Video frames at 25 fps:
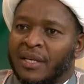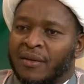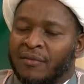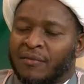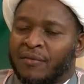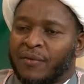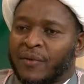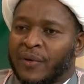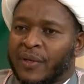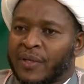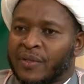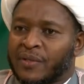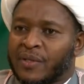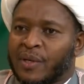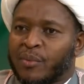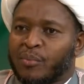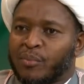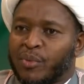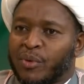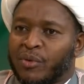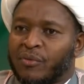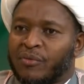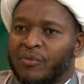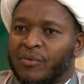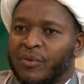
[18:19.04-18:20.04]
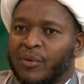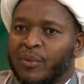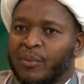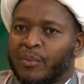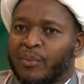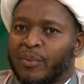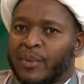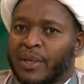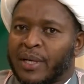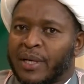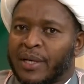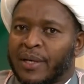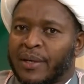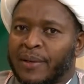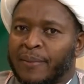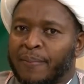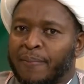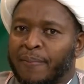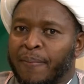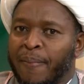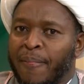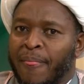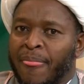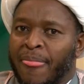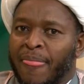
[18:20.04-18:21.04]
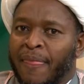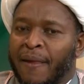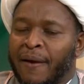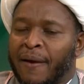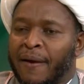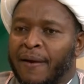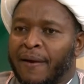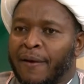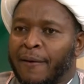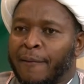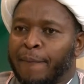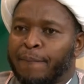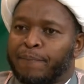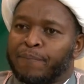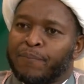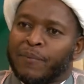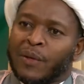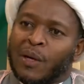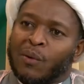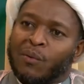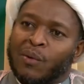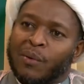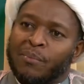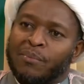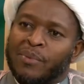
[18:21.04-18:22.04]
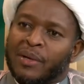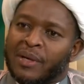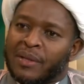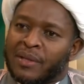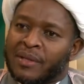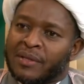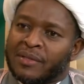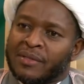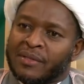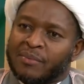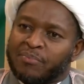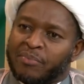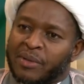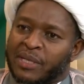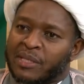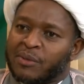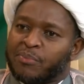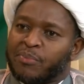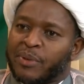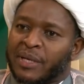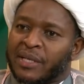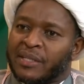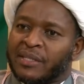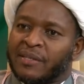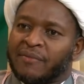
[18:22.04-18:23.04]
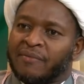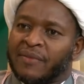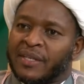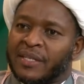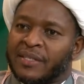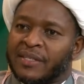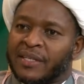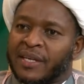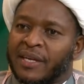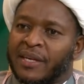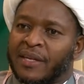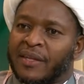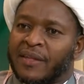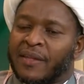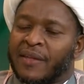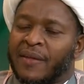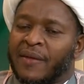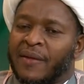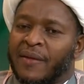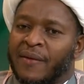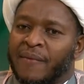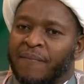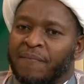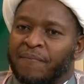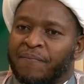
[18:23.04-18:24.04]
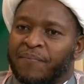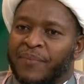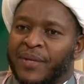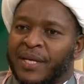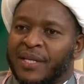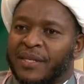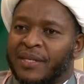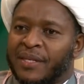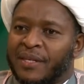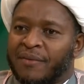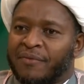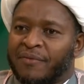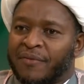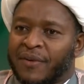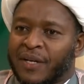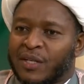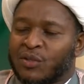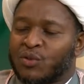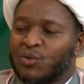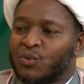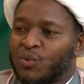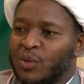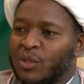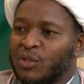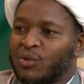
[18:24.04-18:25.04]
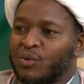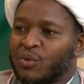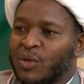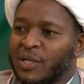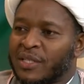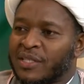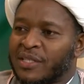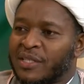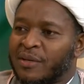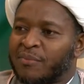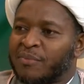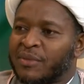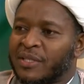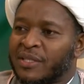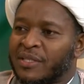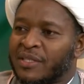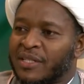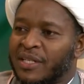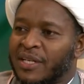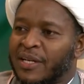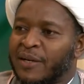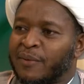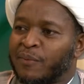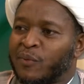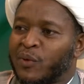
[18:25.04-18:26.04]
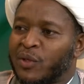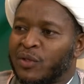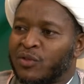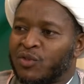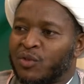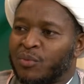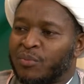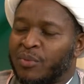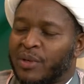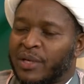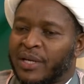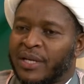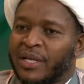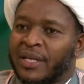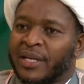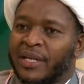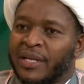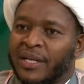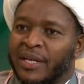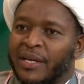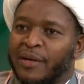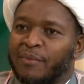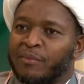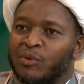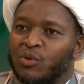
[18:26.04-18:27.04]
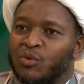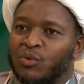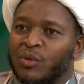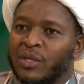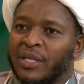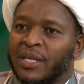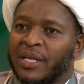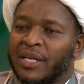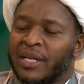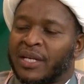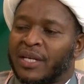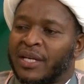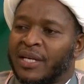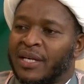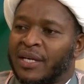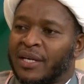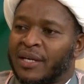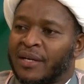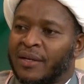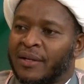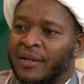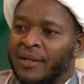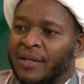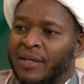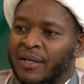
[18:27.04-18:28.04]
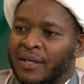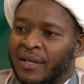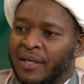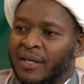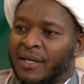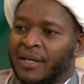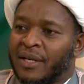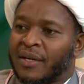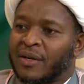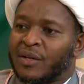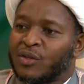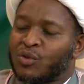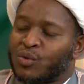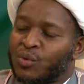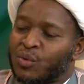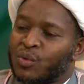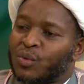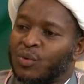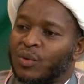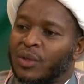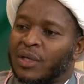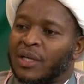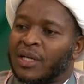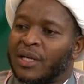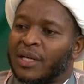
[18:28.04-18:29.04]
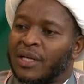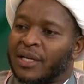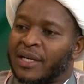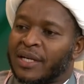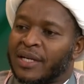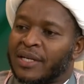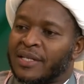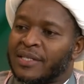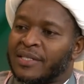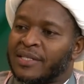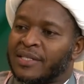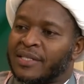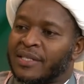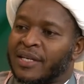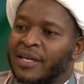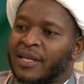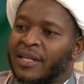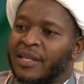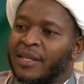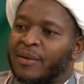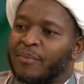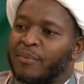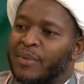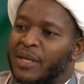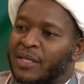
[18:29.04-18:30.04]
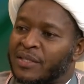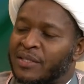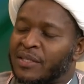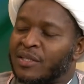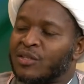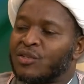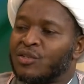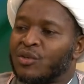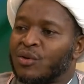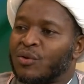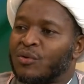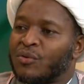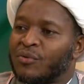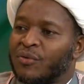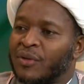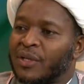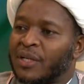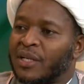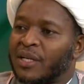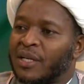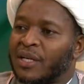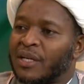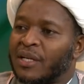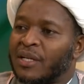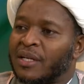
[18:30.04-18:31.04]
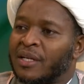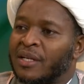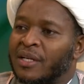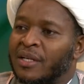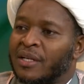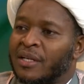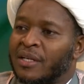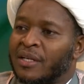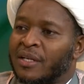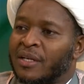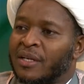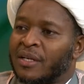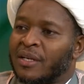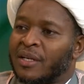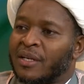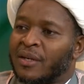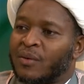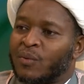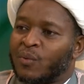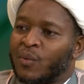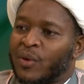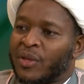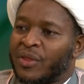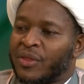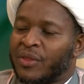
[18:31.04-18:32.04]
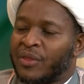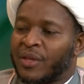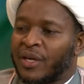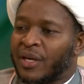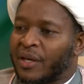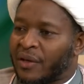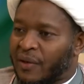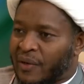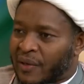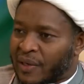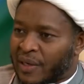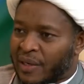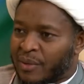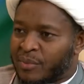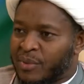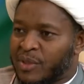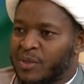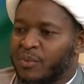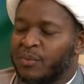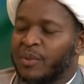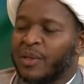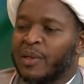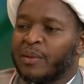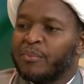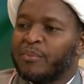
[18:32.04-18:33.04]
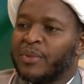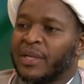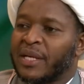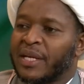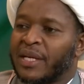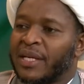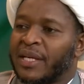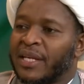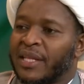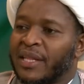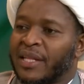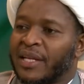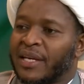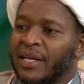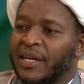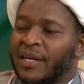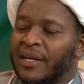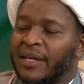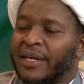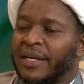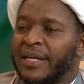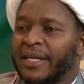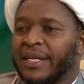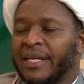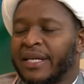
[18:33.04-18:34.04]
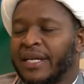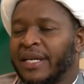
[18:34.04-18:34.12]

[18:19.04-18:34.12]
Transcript: for example, from our brother's perspective, they say that the first one to accept Islam when Jibra'il came to declare Rasulullah as the messenger of Allah with Iqra' bismi rabbika alladhi khalaq.